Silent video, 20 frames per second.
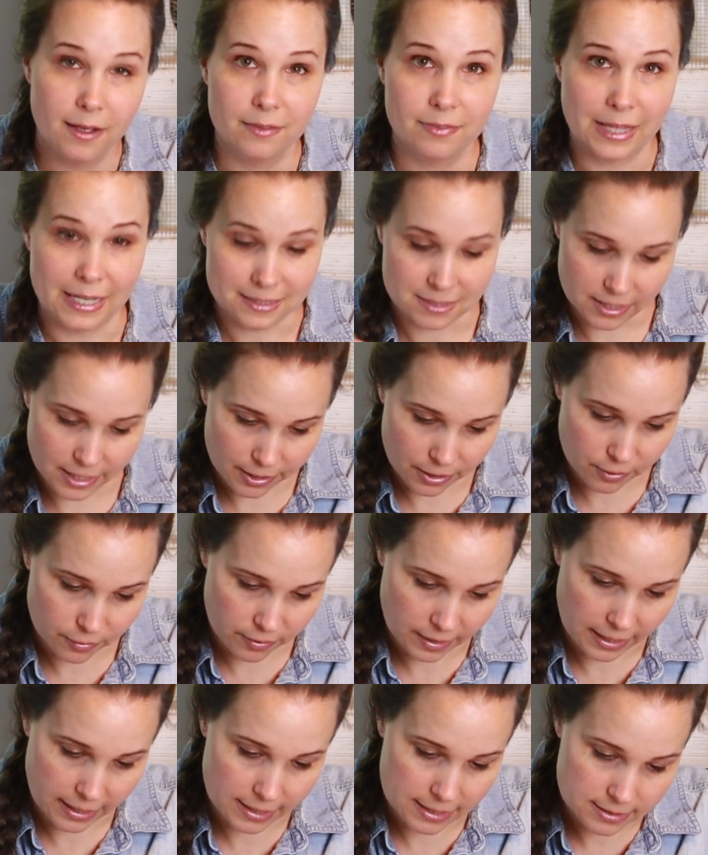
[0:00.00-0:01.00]
That's another
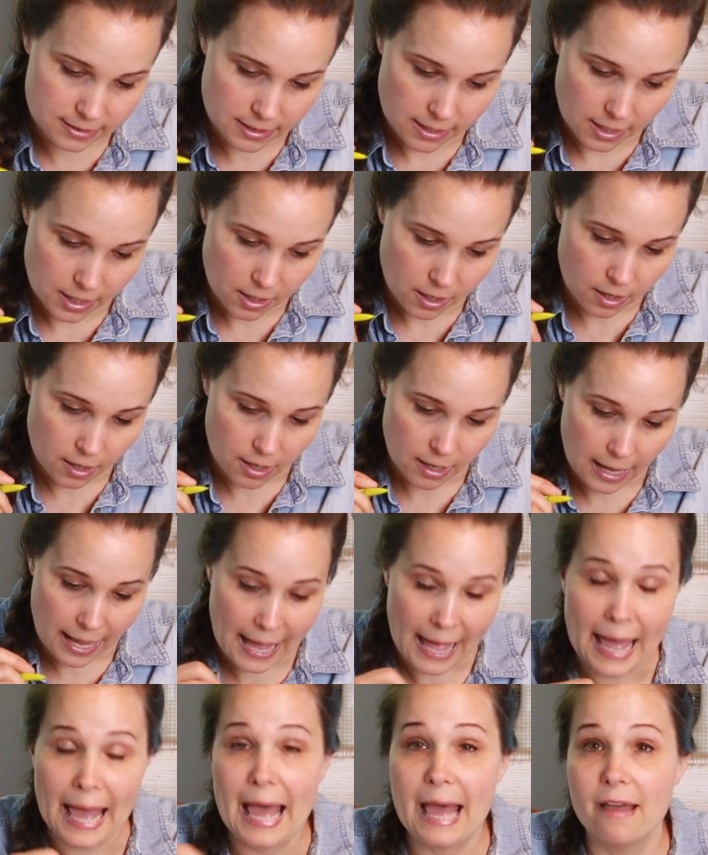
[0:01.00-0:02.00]
thing is
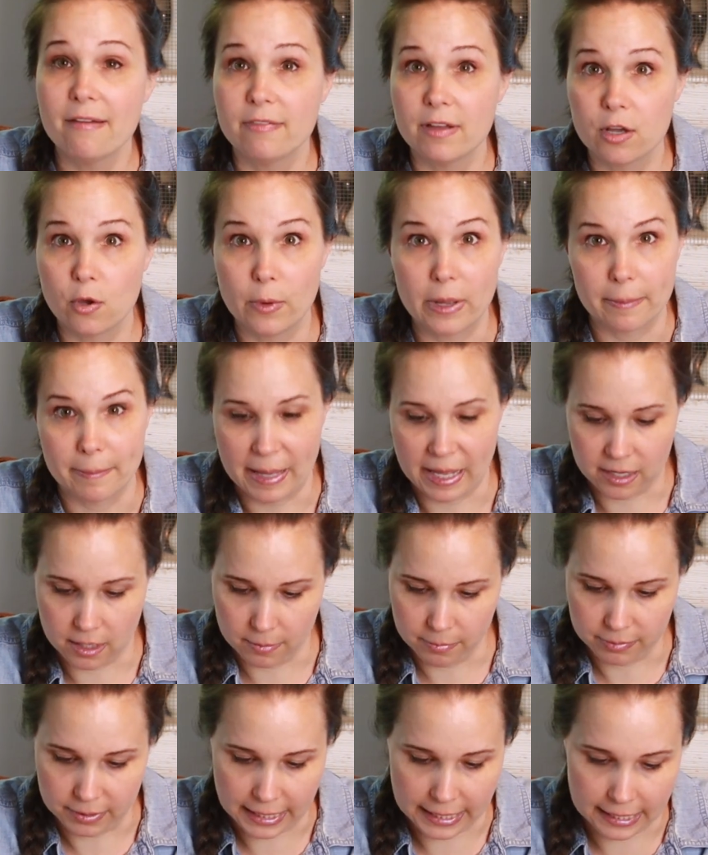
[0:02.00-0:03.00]
have a quick
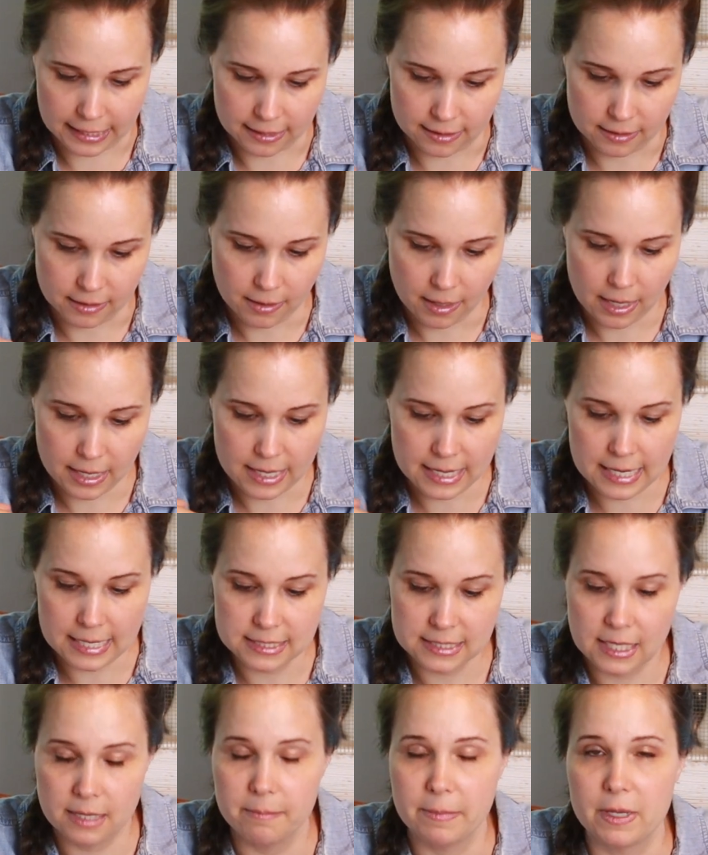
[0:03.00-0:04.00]
backup plan,
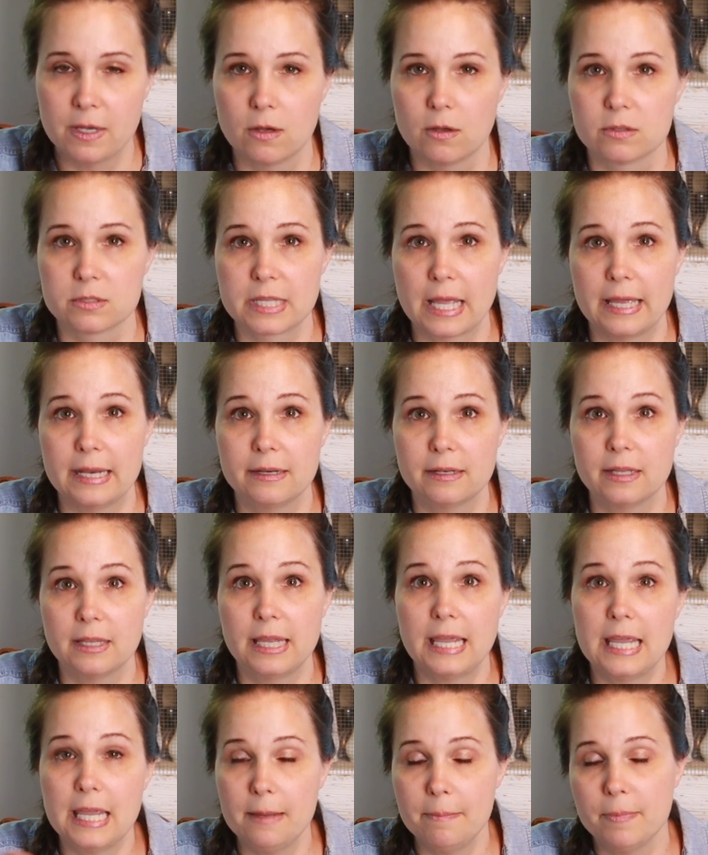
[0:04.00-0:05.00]
easy meals, and
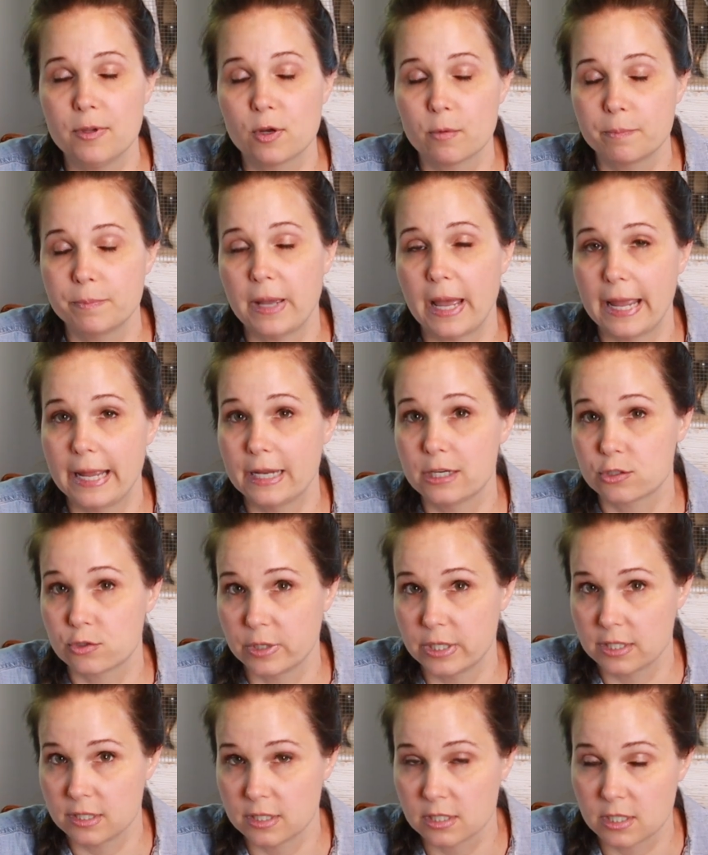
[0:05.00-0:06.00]
keep your
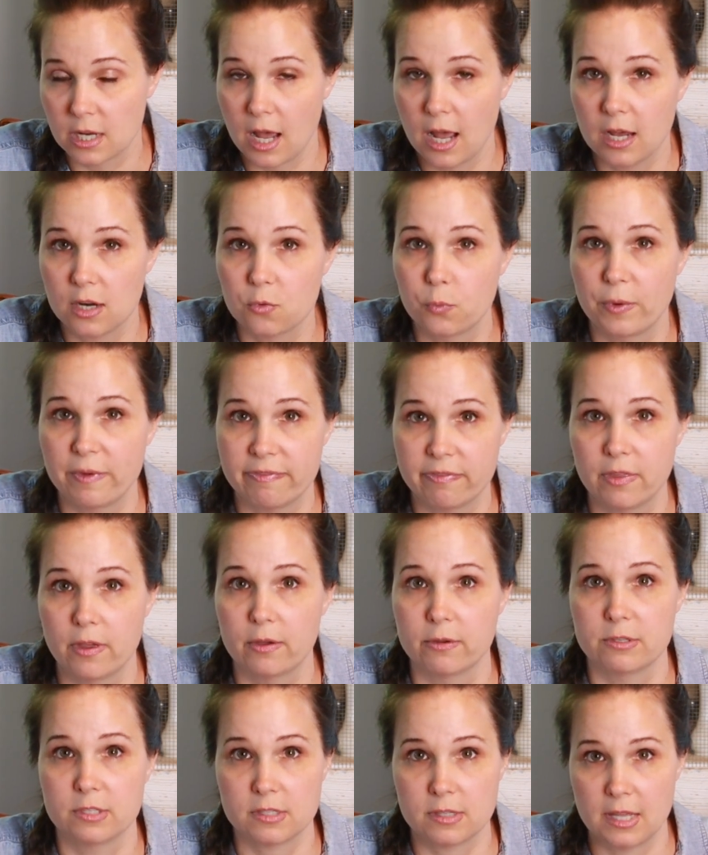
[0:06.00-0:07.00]
pantry stocked with
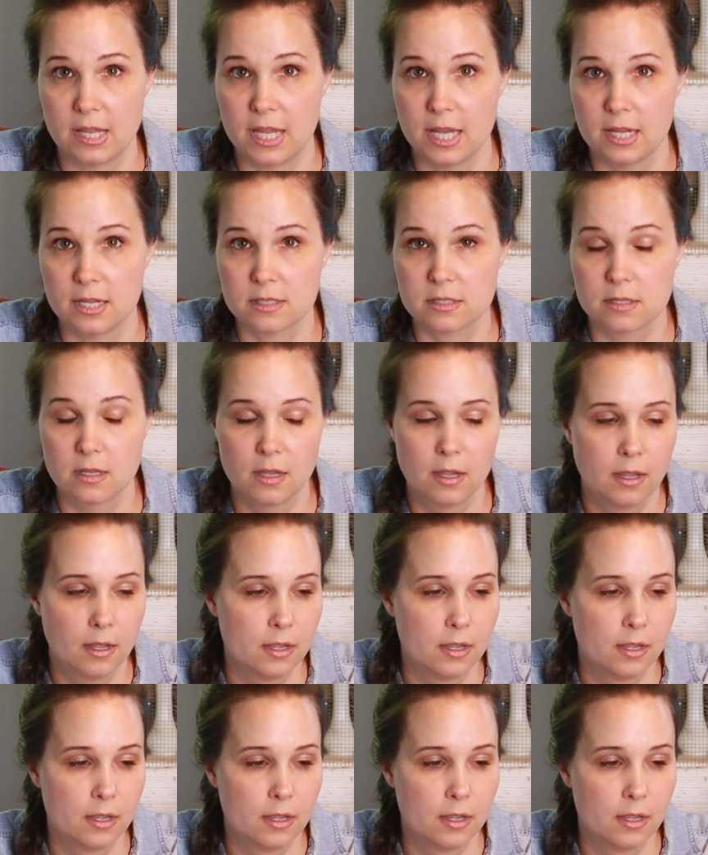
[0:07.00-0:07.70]
those things.